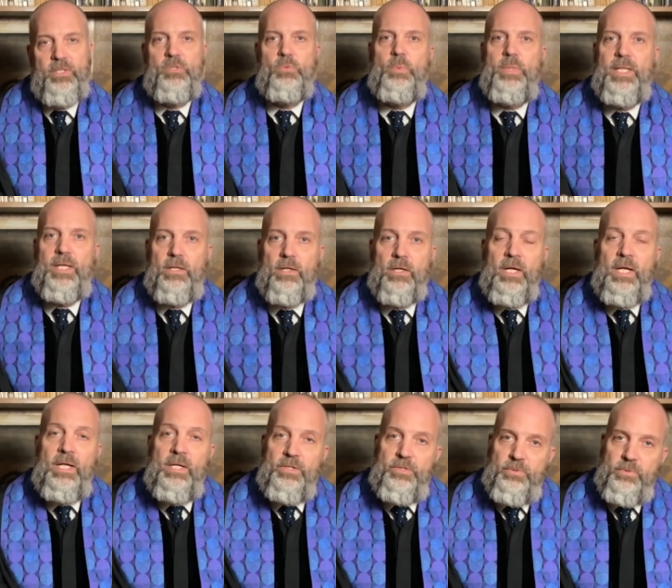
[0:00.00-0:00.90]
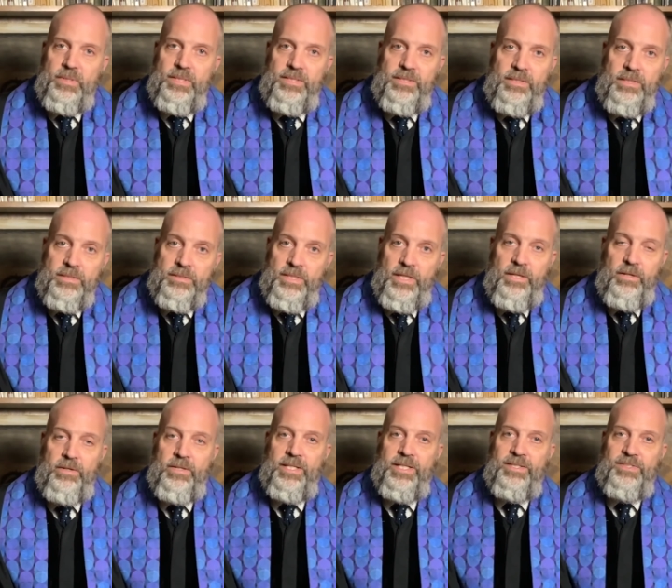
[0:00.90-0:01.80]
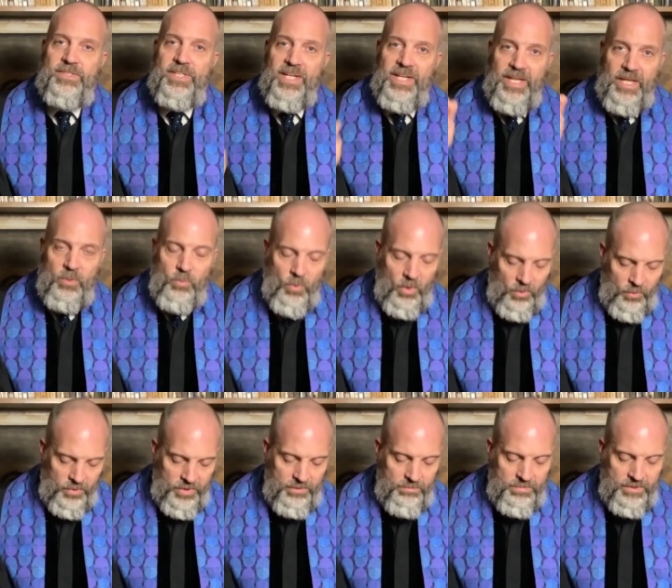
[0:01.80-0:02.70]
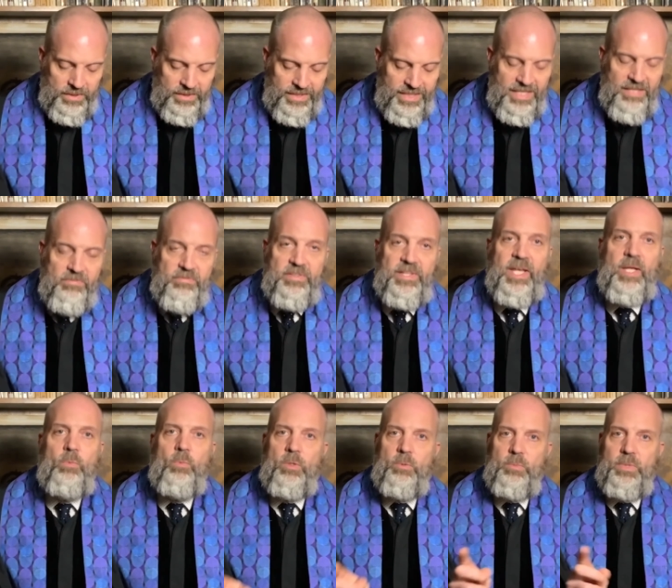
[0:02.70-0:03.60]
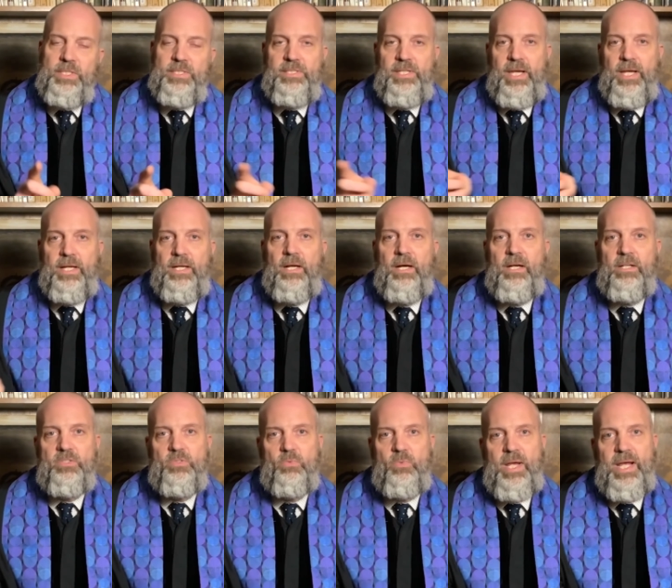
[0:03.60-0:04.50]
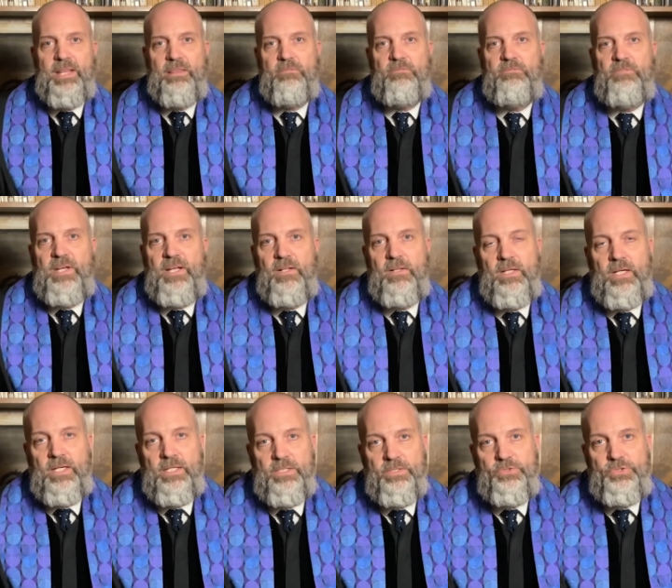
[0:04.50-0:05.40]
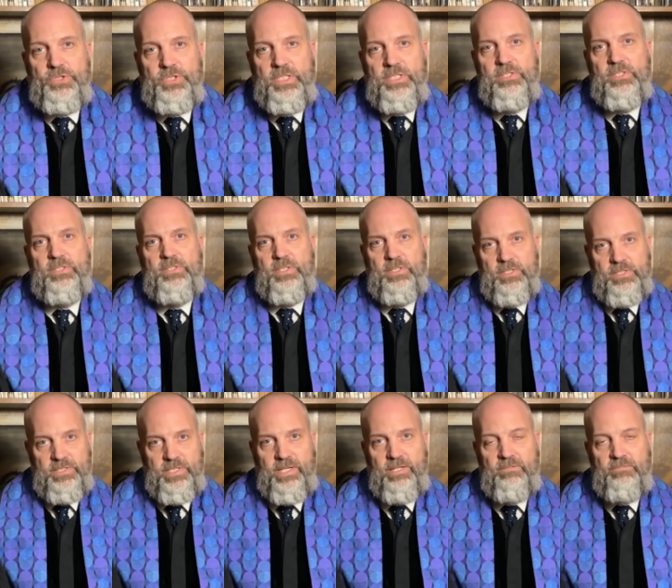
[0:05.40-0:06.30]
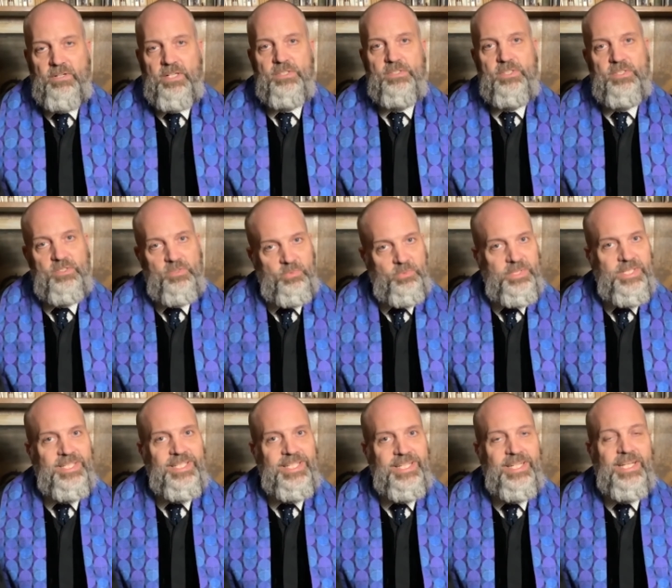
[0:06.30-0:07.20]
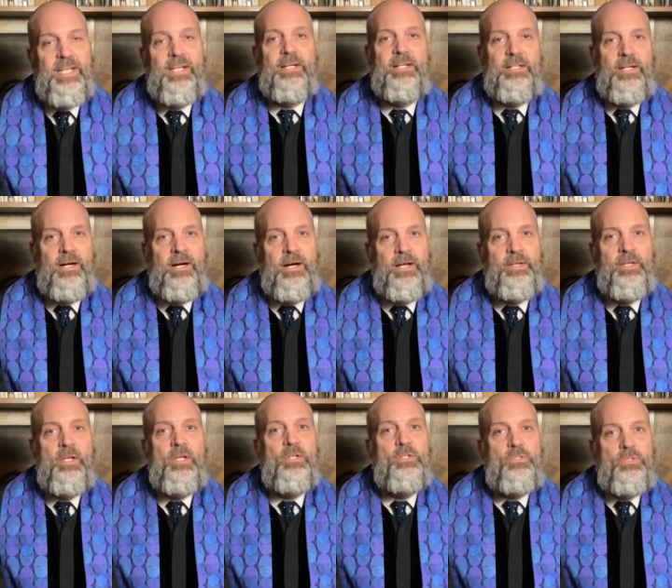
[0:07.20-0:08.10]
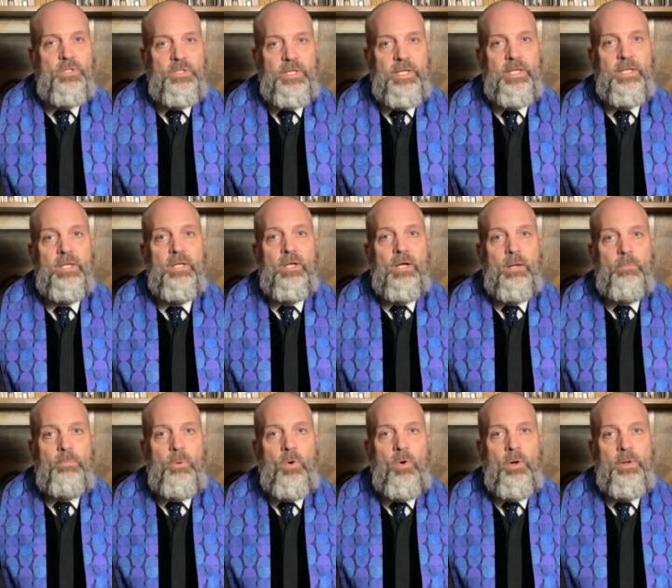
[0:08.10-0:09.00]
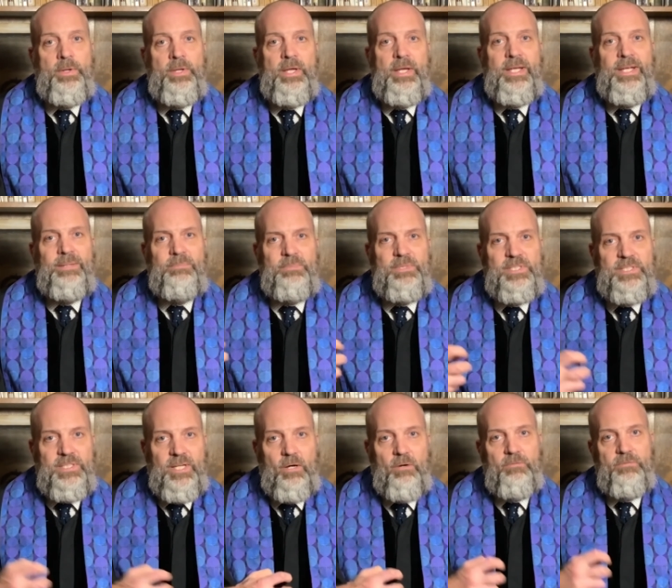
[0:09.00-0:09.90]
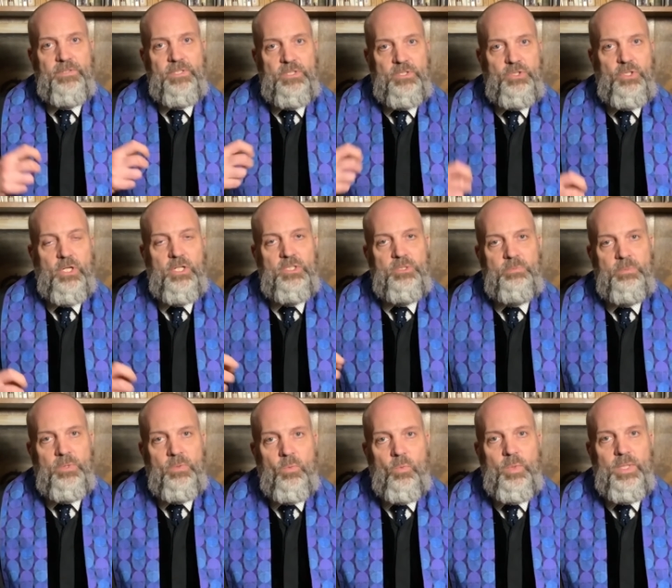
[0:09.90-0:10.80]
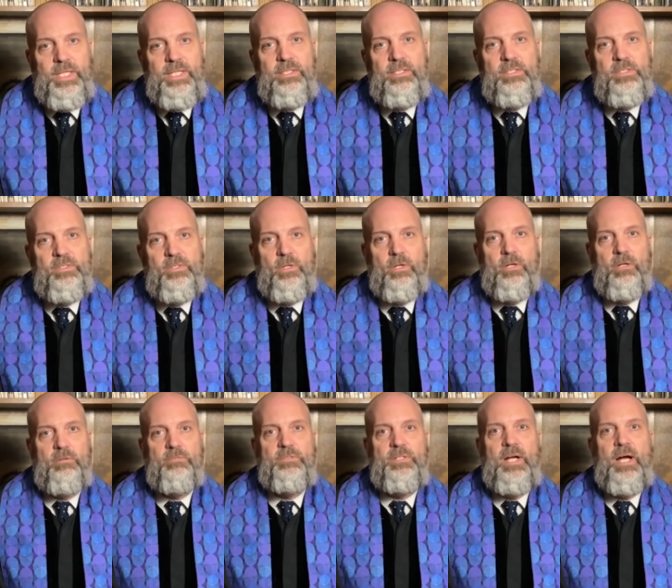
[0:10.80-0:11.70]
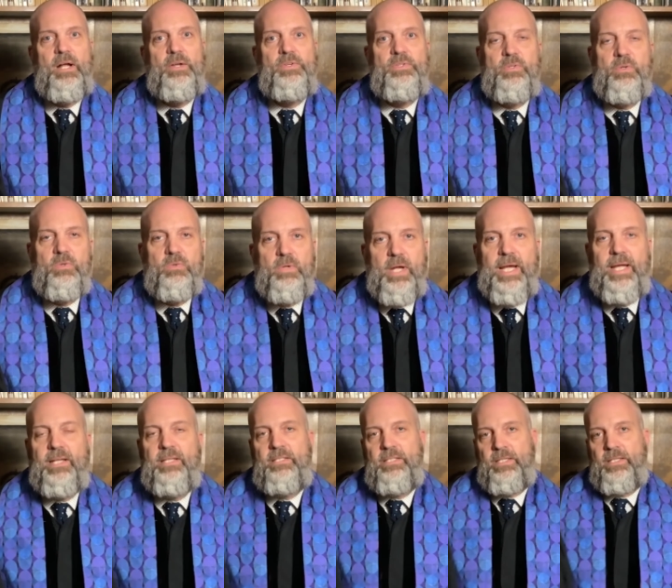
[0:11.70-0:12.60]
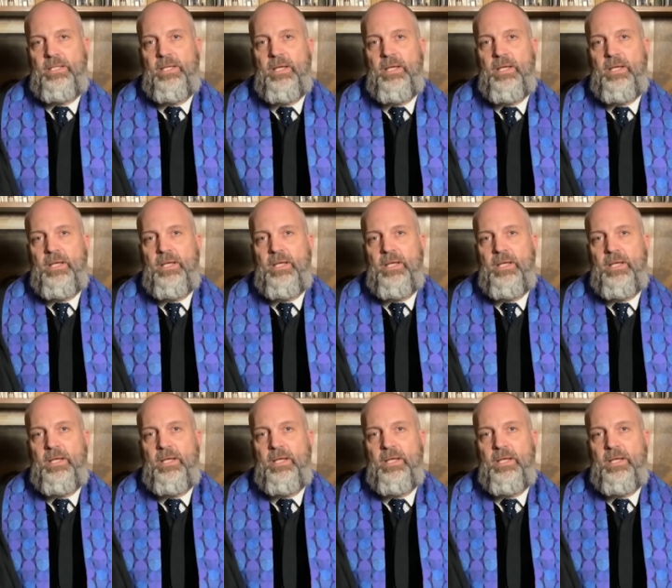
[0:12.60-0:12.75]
we are Trinitarians. And what we believe then when we say God's wrath fell on Jesus instead of us is really God took it upon himself. The judgment we deserve, God directed